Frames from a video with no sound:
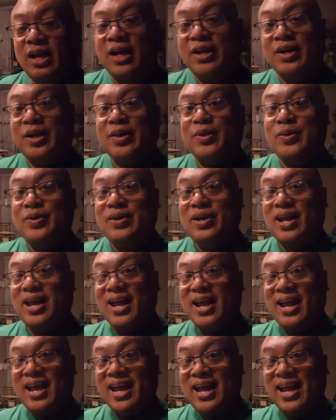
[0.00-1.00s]
Another
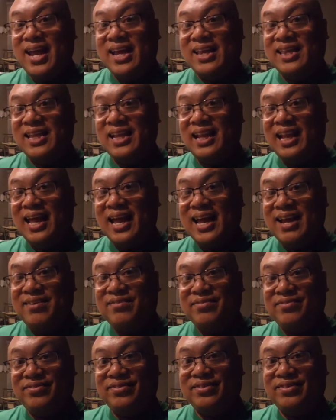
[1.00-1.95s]
day in the life.